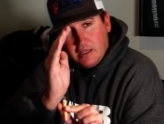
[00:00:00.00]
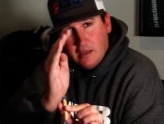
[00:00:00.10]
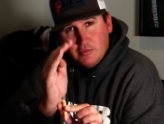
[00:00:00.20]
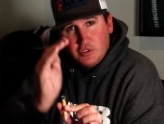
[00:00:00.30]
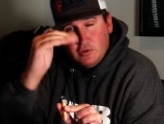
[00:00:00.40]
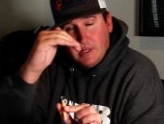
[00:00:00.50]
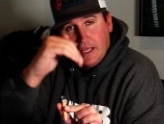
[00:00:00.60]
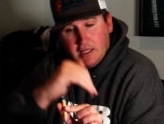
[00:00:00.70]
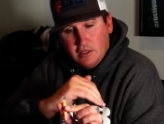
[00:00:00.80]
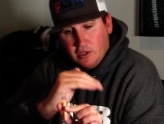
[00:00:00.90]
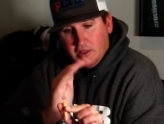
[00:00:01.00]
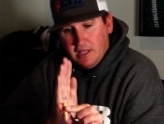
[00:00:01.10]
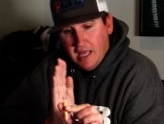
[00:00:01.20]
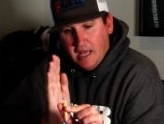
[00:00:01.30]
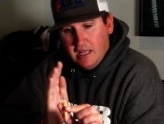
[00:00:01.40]
of comes to like a little
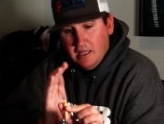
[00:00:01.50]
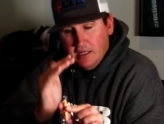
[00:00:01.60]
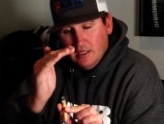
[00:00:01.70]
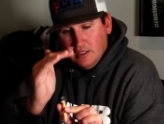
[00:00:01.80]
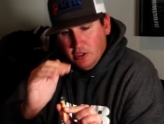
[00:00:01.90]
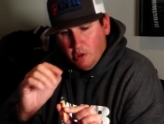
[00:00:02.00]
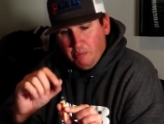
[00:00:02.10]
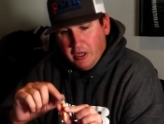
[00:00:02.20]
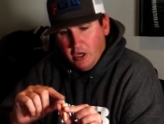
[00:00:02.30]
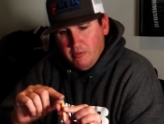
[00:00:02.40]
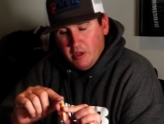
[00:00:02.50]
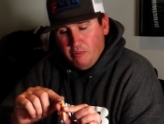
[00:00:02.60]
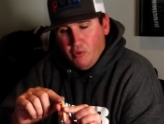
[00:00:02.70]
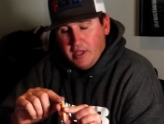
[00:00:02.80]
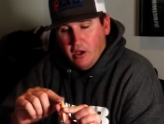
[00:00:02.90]
uh, little pyramid
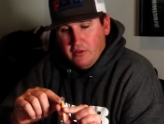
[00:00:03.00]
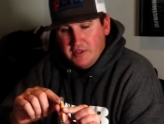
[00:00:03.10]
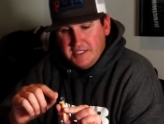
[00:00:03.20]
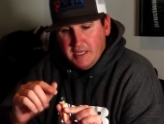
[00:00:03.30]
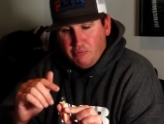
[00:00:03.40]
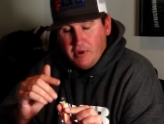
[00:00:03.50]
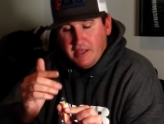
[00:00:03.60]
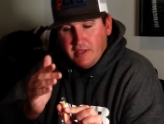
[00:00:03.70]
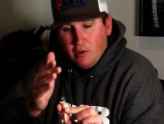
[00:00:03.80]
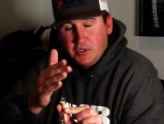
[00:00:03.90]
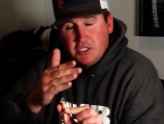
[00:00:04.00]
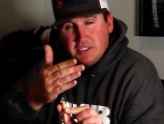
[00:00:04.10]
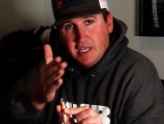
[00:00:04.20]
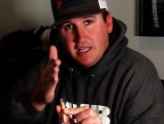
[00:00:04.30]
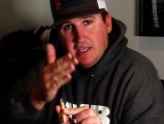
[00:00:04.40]
point on the tip right there, which is
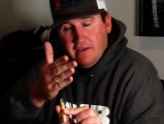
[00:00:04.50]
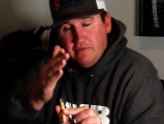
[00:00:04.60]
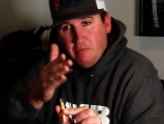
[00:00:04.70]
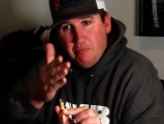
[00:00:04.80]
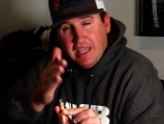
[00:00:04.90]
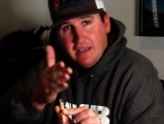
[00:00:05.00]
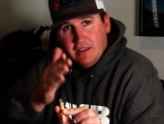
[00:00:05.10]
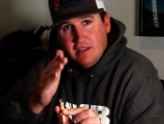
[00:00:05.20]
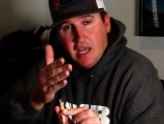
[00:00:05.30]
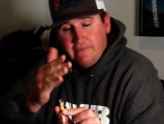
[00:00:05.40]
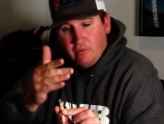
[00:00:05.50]
going to give the bait a lot of